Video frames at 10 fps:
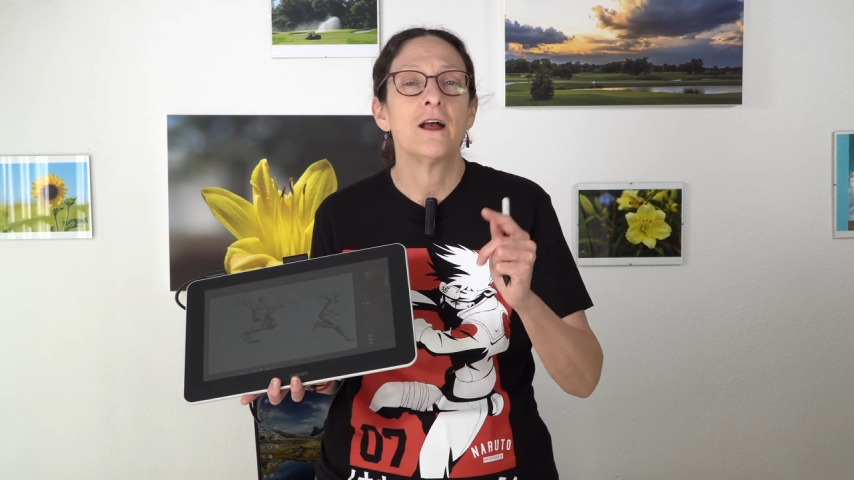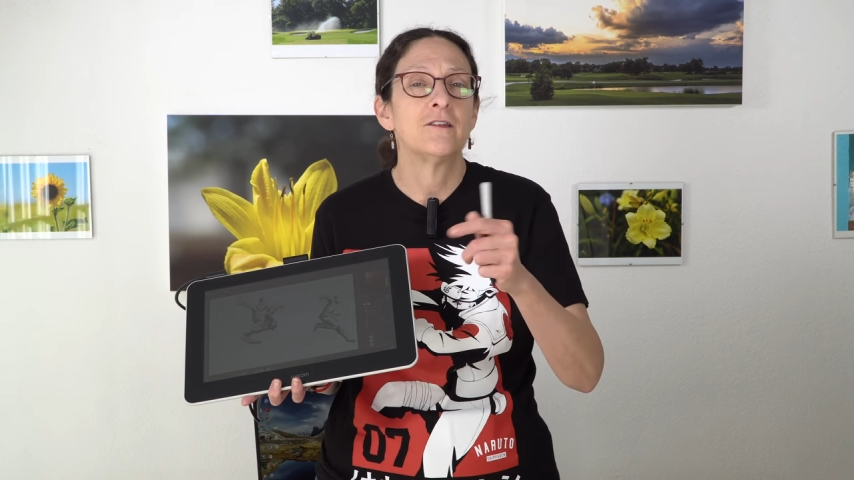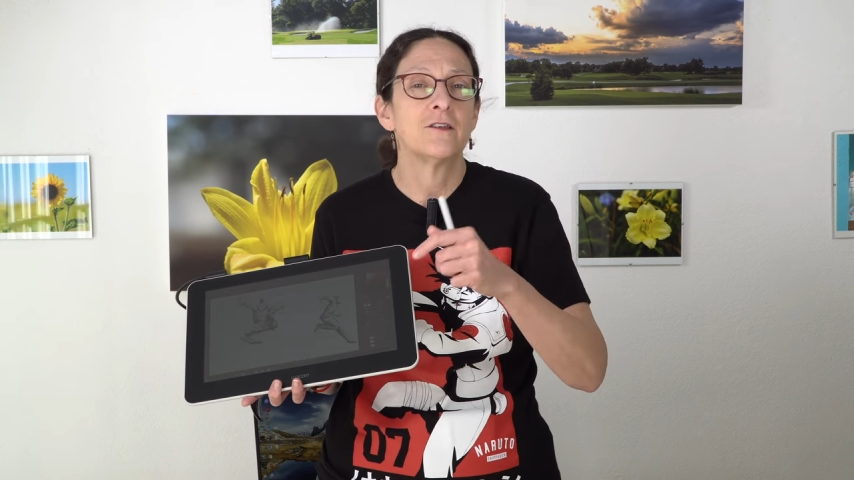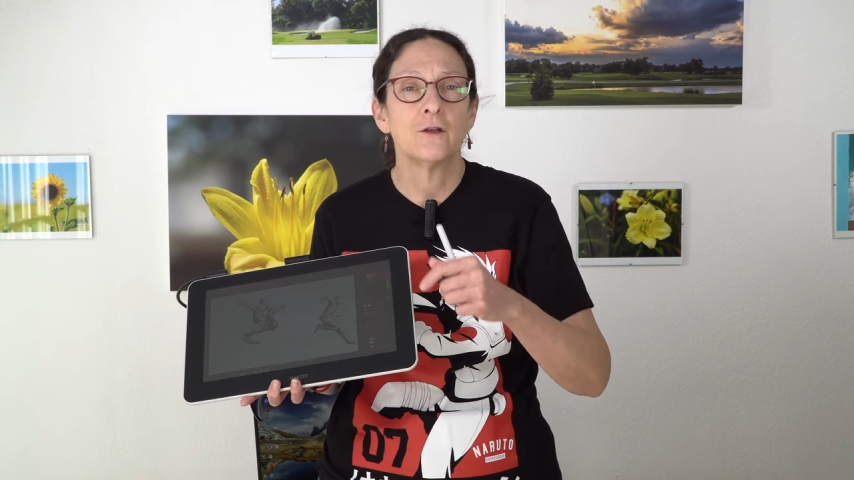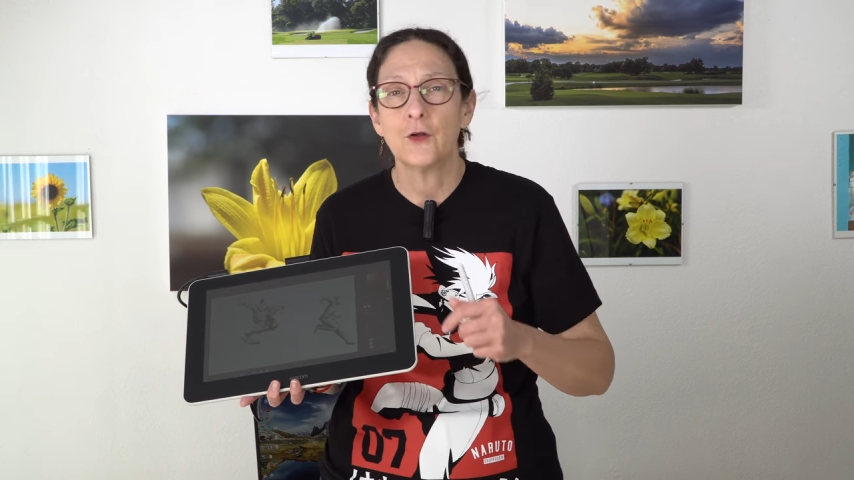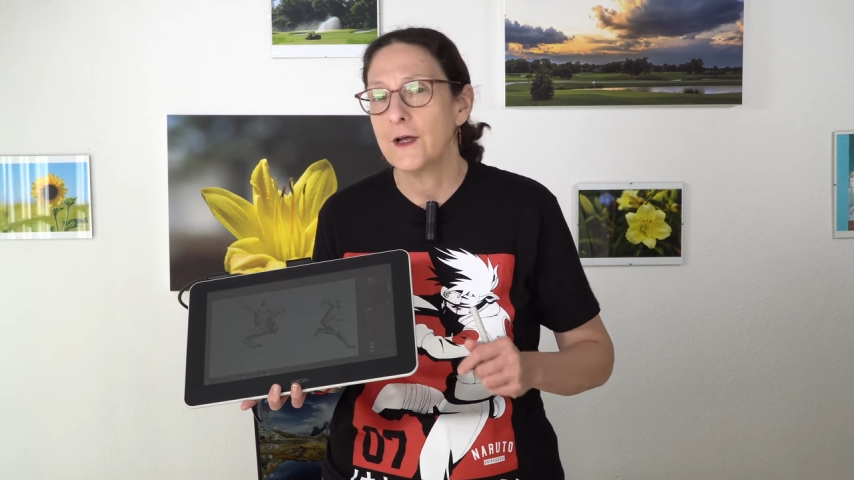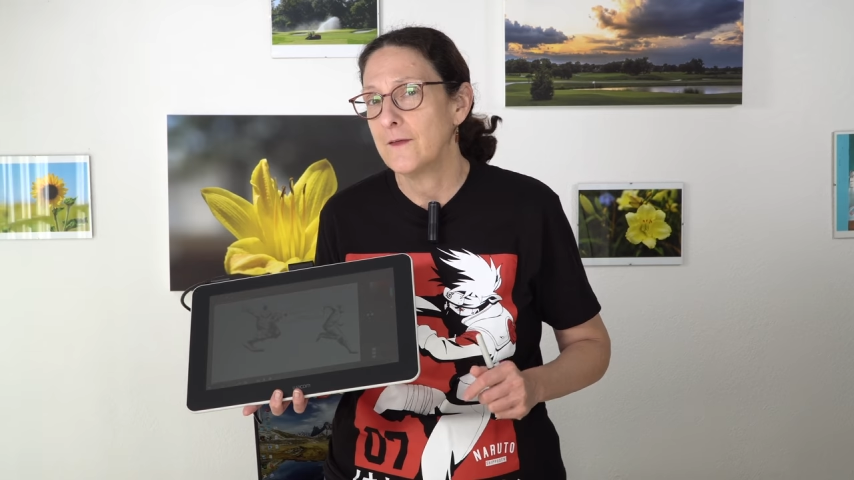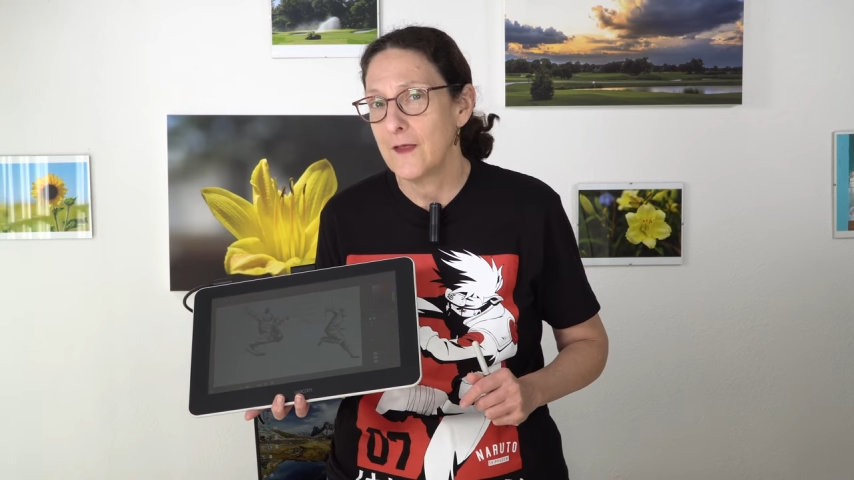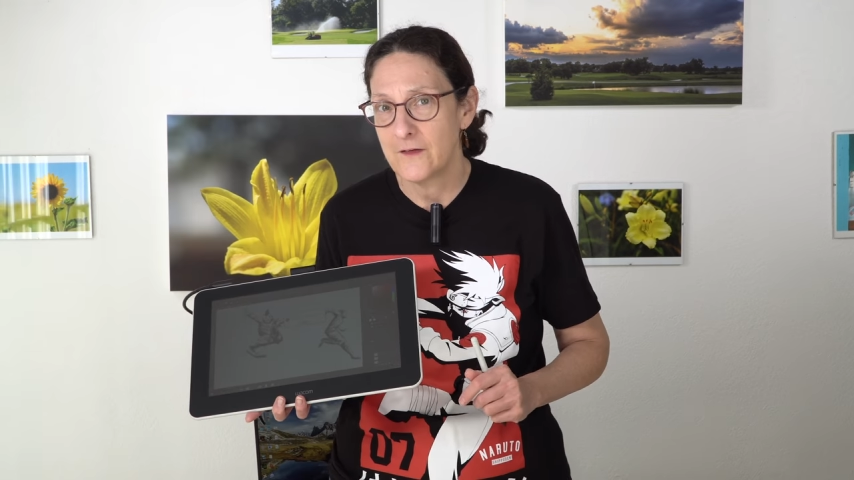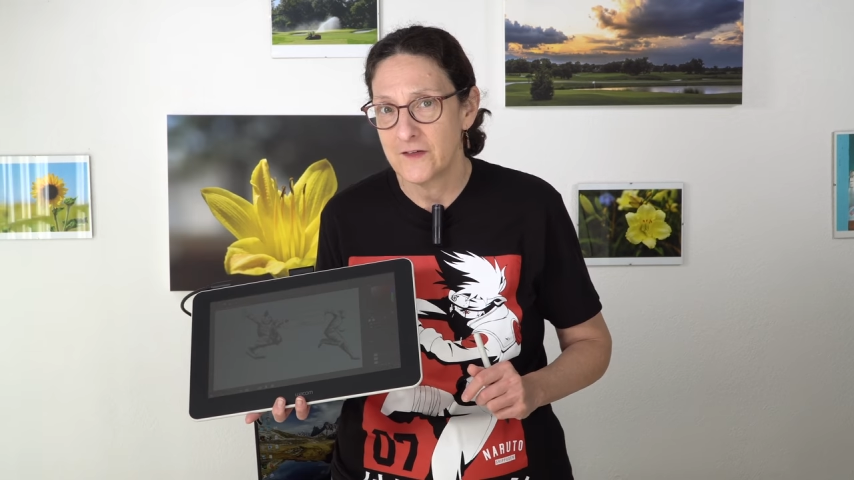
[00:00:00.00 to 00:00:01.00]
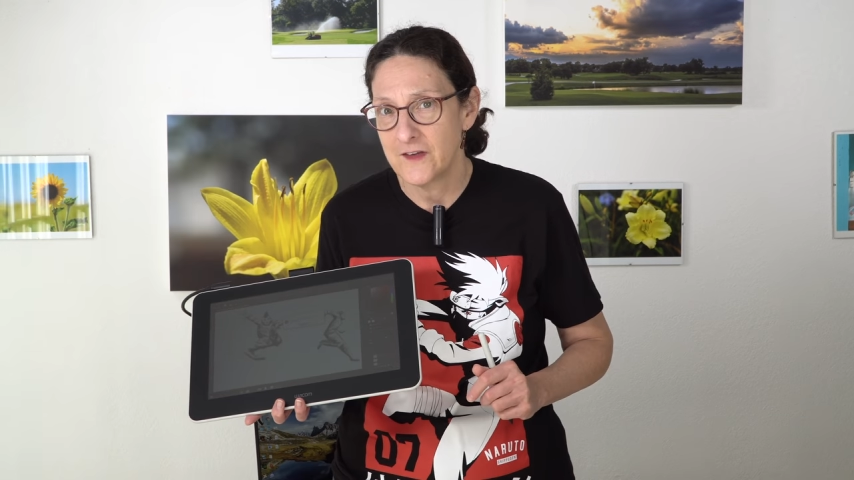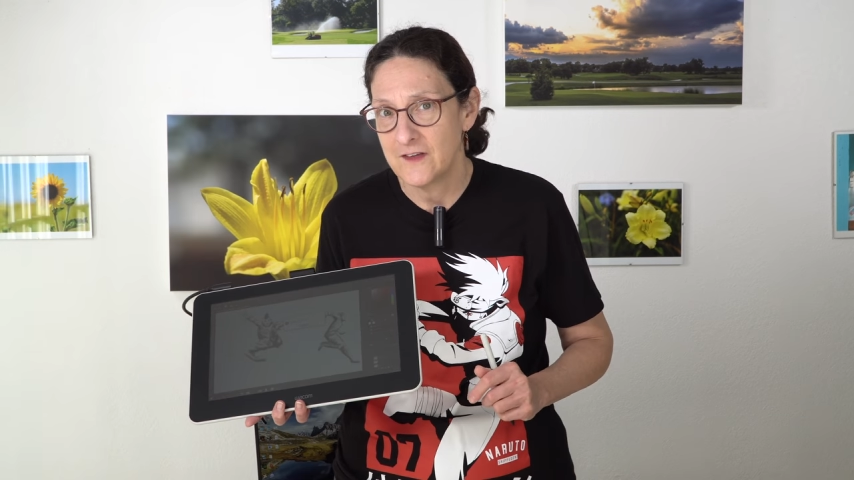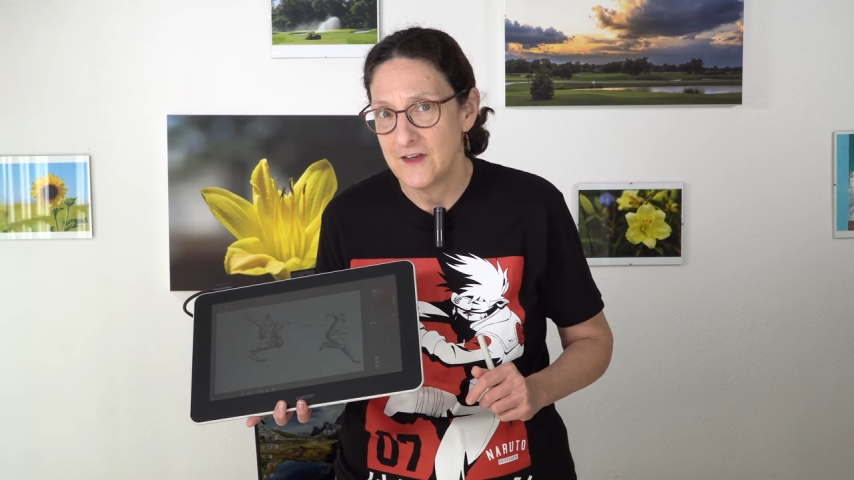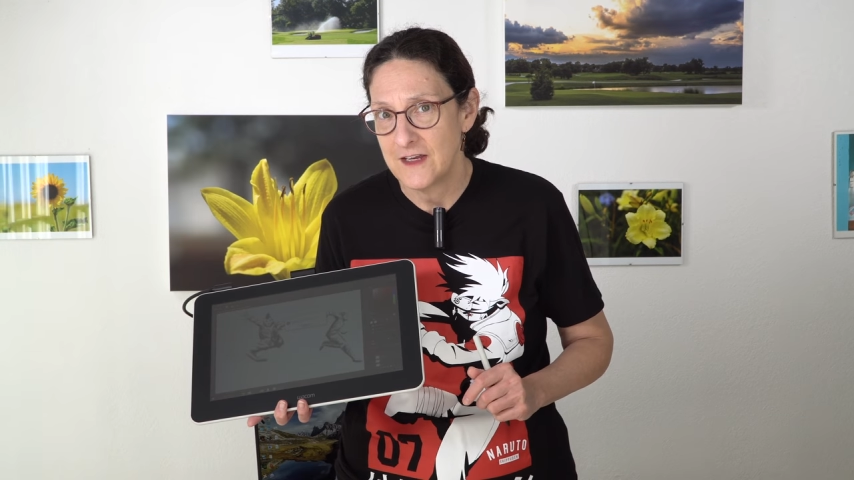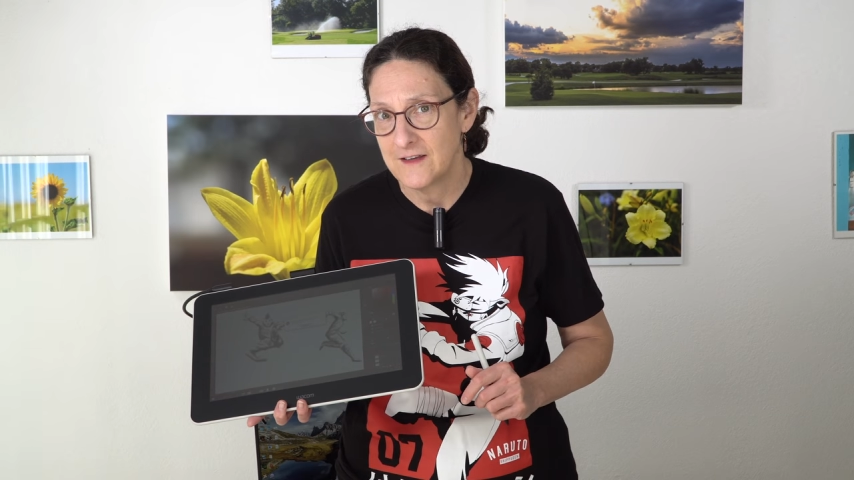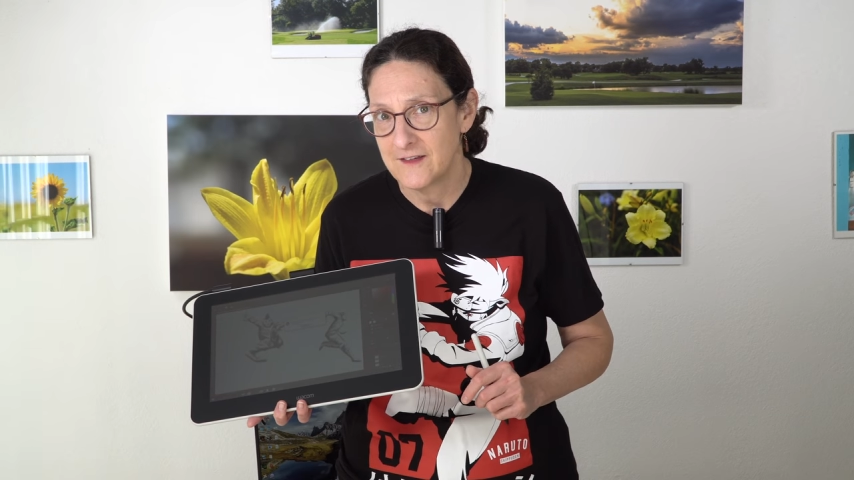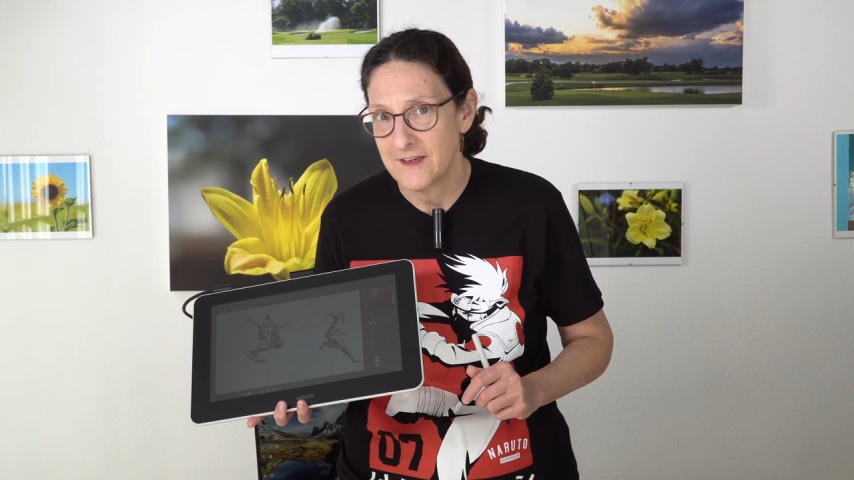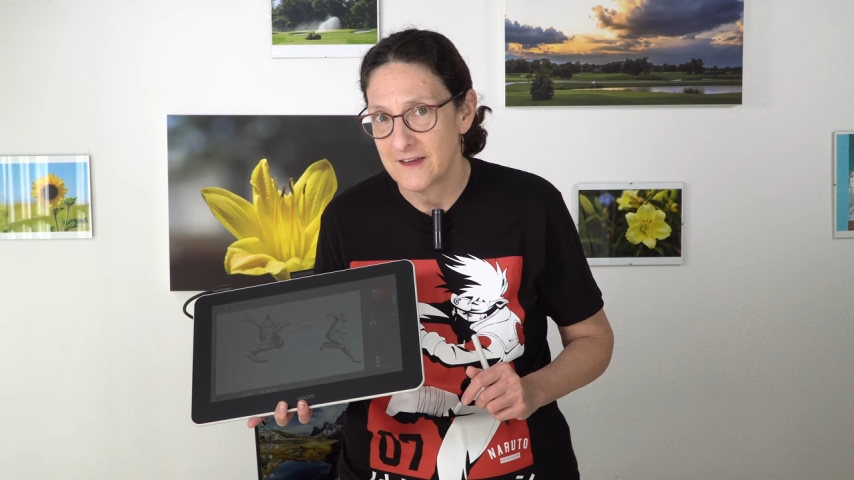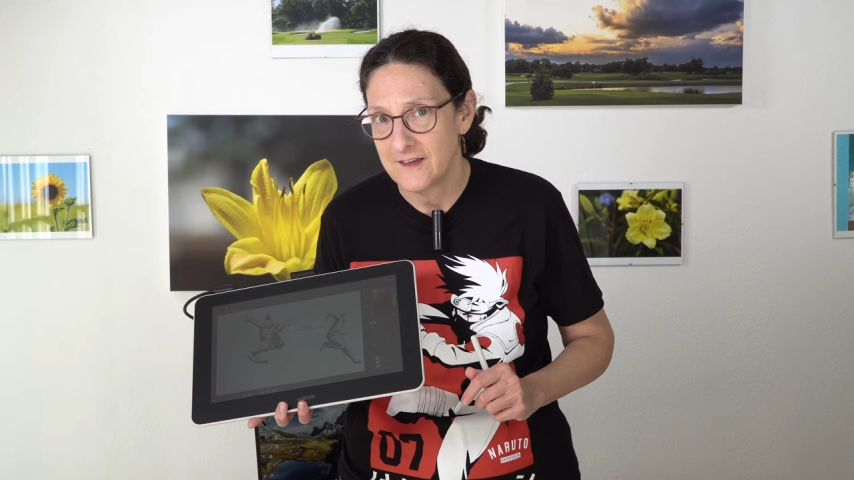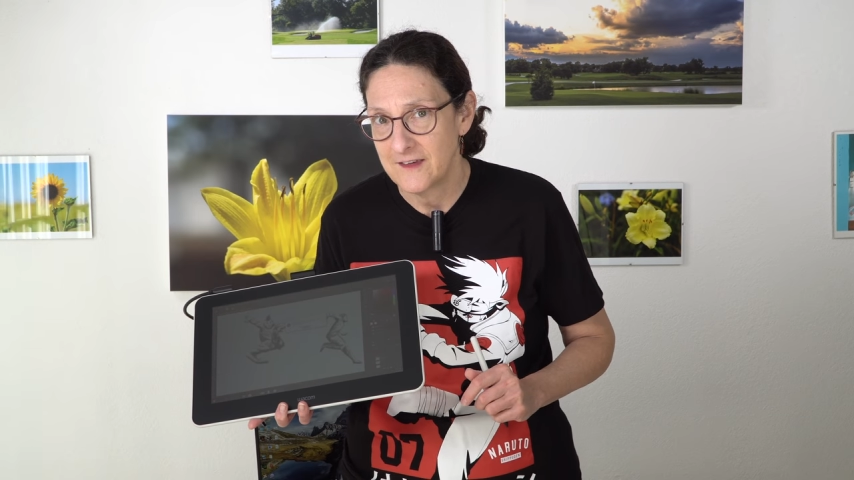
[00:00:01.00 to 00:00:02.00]
I'd still look at their Cintiq
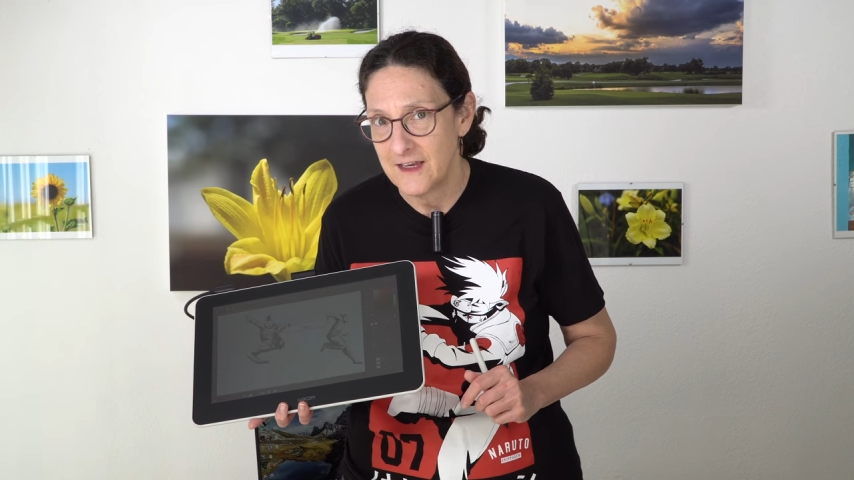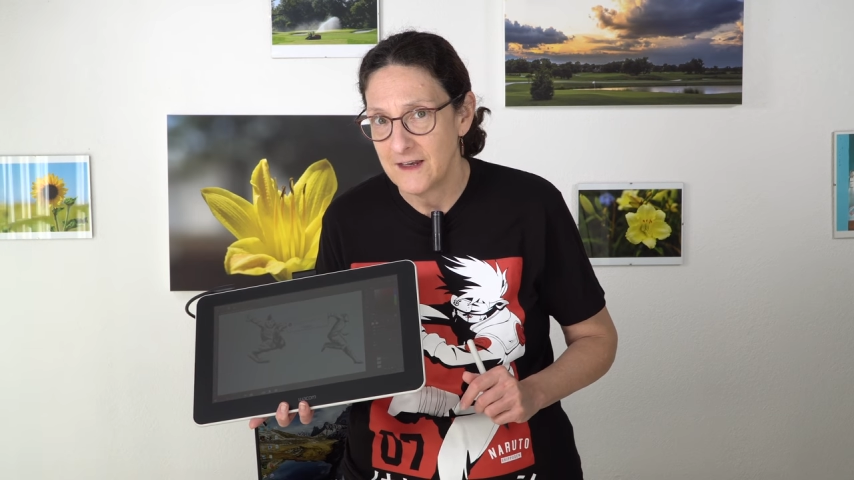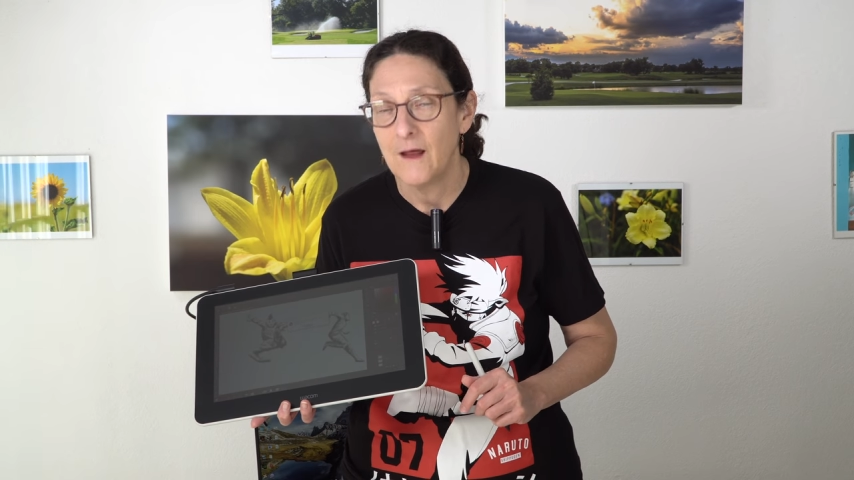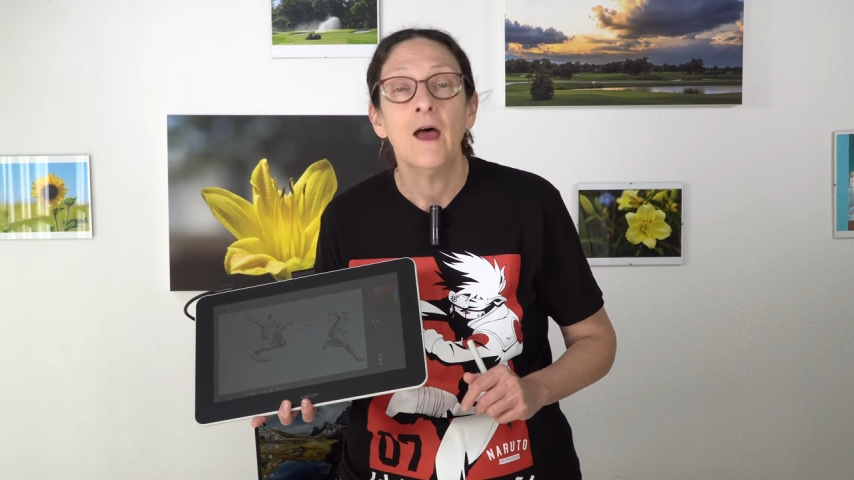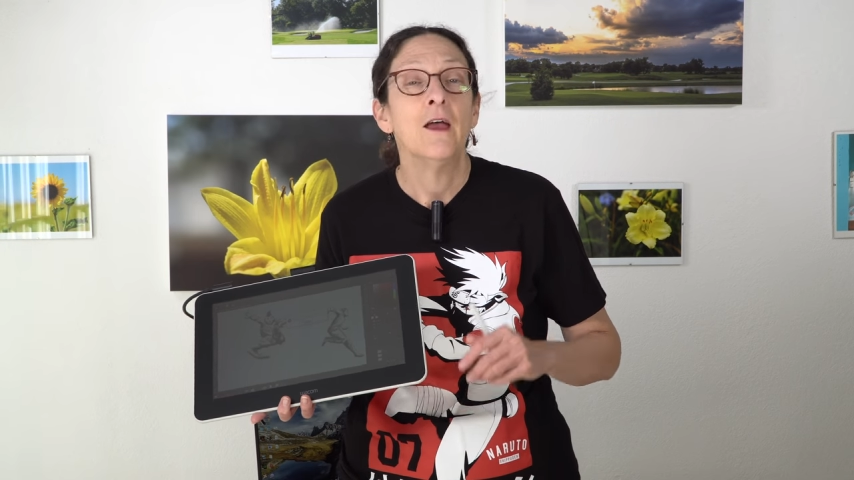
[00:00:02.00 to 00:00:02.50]
16.